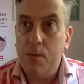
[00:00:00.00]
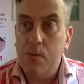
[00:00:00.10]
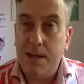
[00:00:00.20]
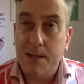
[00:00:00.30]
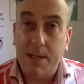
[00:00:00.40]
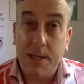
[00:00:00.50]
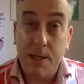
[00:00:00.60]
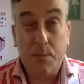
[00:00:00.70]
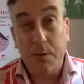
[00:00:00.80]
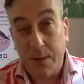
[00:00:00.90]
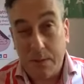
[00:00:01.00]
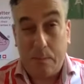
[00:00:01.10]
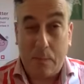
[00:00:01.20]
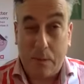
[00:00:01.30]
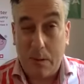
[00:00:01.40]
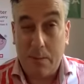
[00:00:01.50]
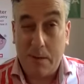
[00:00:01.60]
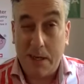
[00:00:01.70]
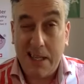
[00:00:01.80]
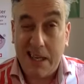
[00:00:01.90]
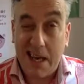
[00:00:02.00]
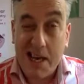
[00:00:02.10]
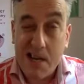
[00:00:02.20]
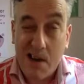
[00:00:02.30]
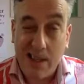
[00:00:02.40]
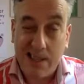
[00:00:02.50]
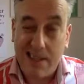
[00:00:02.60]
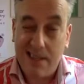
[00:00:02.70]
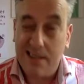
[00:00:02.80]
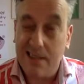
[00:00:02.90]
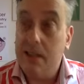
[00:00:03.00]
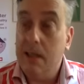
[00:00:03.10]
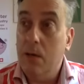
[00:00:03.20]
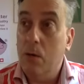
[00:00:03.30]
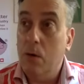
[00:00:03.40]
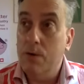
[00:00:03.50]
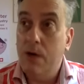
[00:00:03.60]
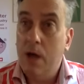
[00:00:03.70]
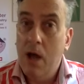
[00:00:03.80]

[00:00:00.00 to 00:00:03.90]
who ran Sainsbury's in probably the late 90s, I think it was